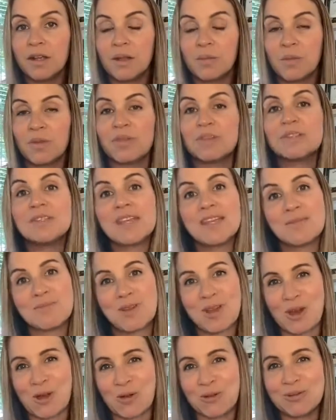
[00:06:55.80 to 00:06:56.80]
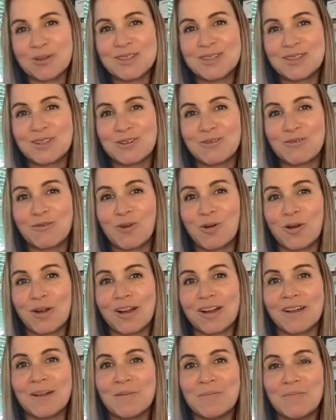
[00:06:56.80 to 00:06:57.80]
But the same goes
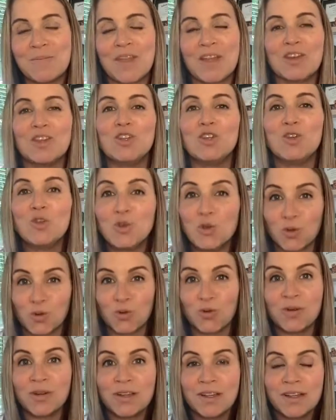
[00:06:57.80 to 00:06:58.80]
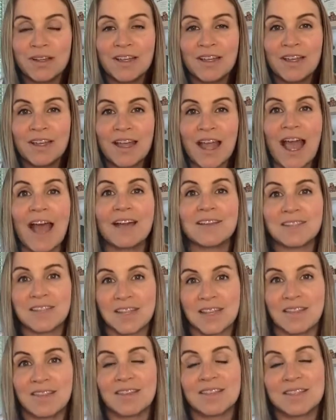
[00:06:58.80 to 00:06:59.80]
for then you
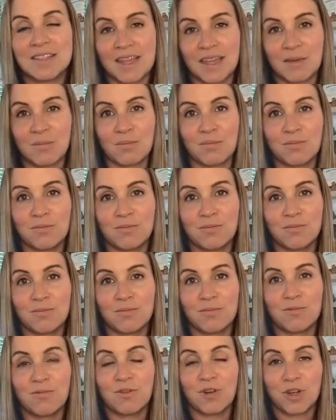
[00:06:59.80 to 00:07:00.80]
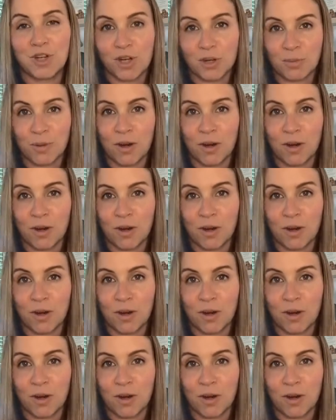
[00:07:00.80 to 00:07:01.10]
asking the same for your